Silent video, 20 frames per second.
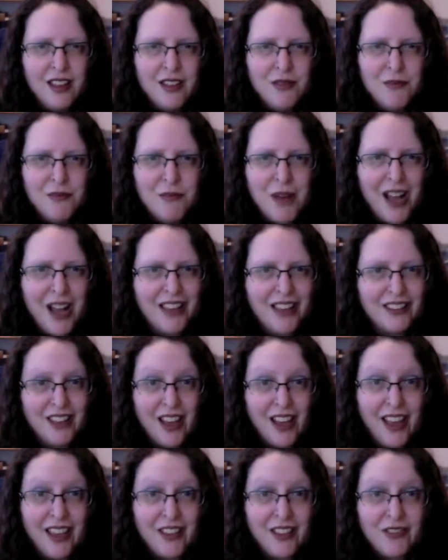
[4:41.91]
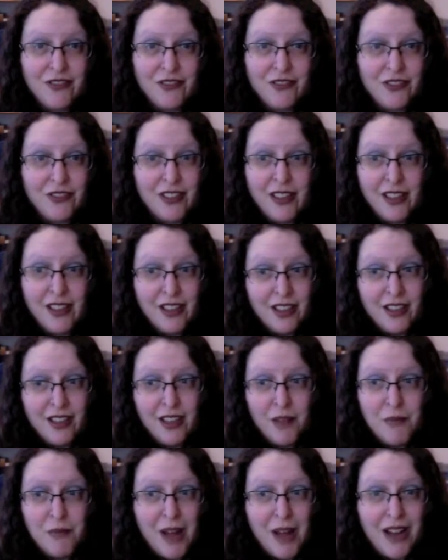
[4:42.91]
my life,
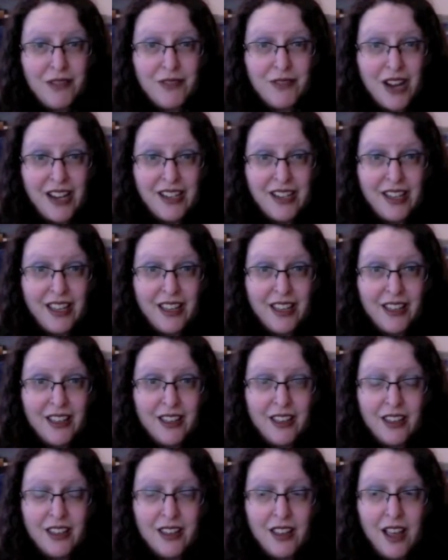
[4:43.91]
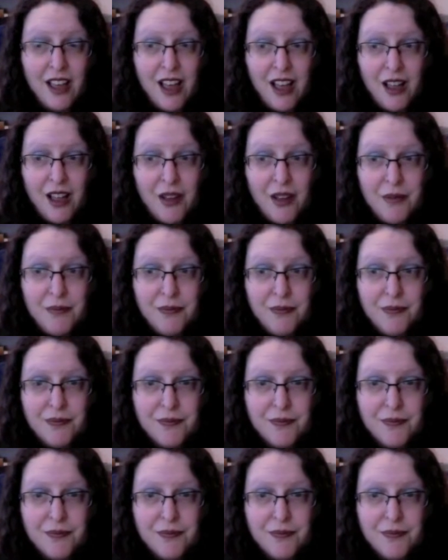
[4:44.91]
my writing, um,